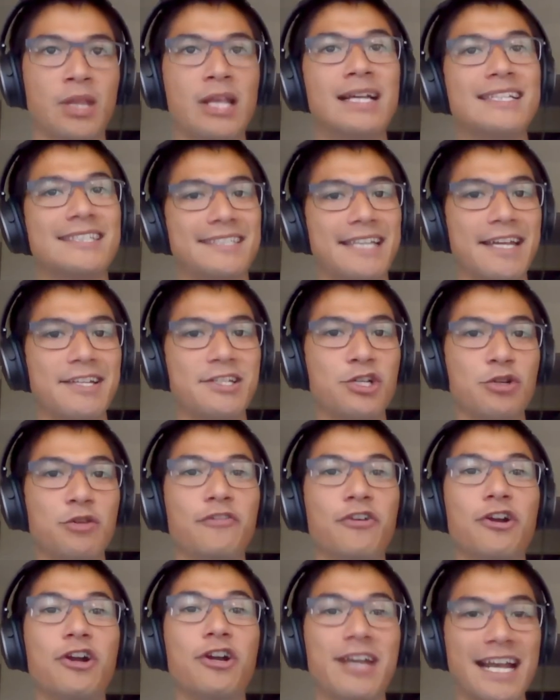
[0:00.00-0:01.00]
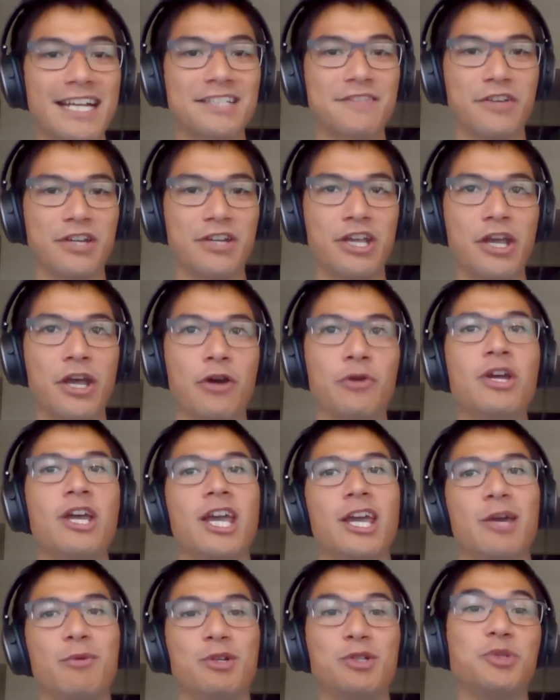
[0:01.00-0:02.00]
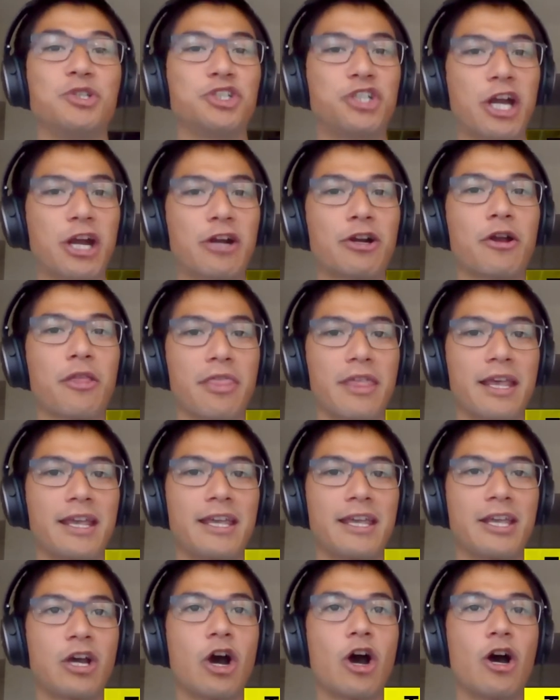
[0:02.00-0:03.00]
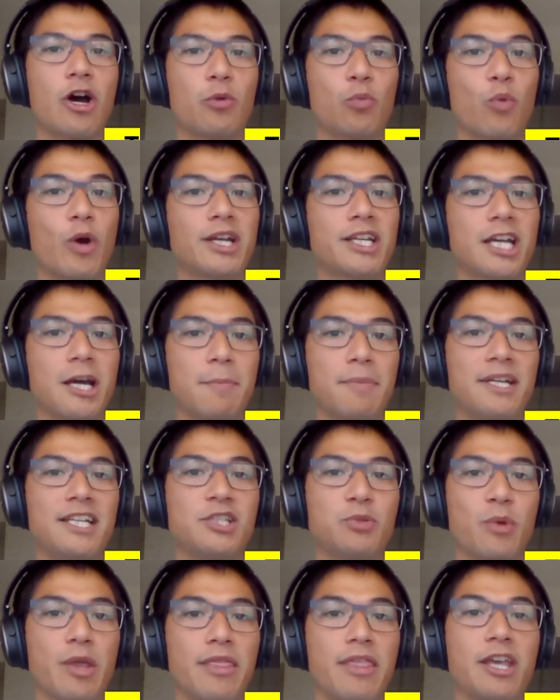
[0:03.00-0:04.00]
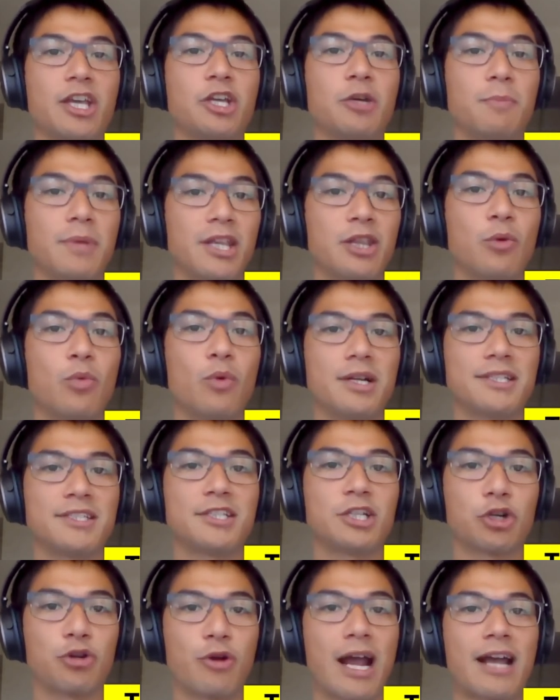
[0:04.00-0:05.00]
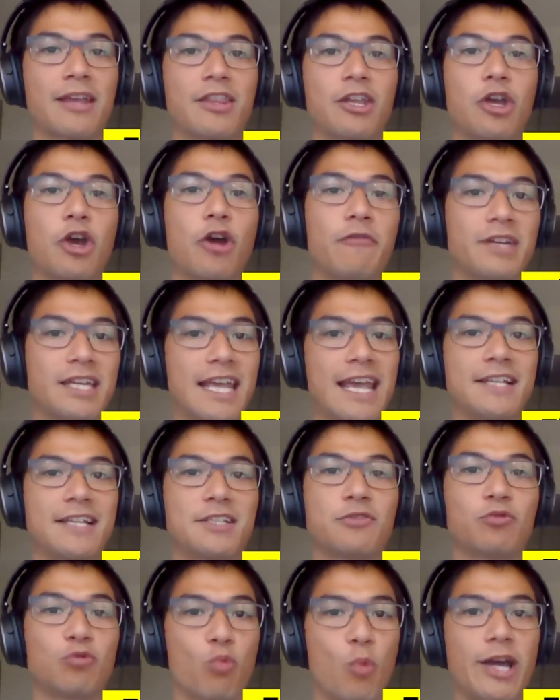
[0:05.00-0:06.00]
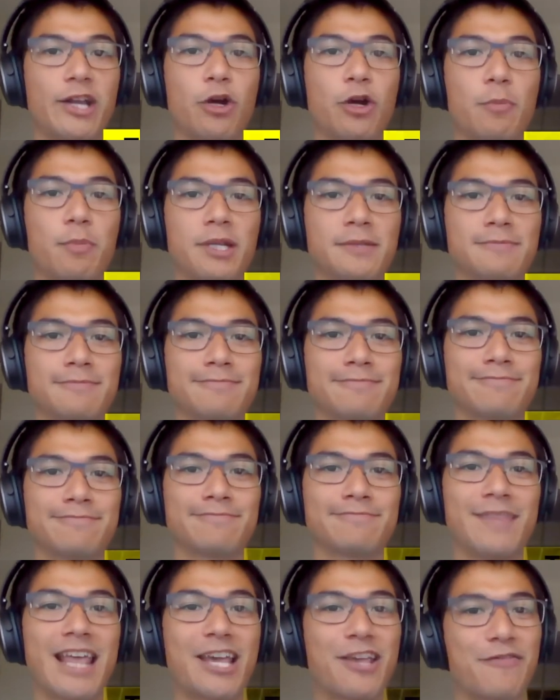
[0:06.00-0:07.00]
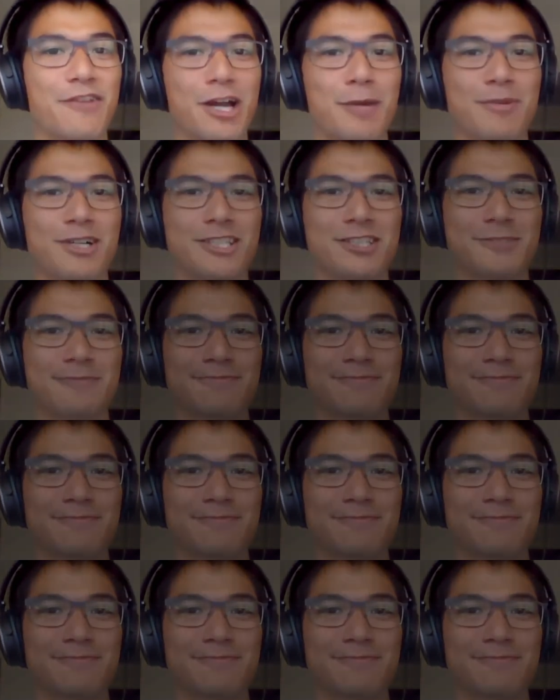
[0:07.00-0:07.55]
Stay tuned for our next video in which we share our thinking on what companies we think could be the ones to crack the COVID case wide open. Thank you very much.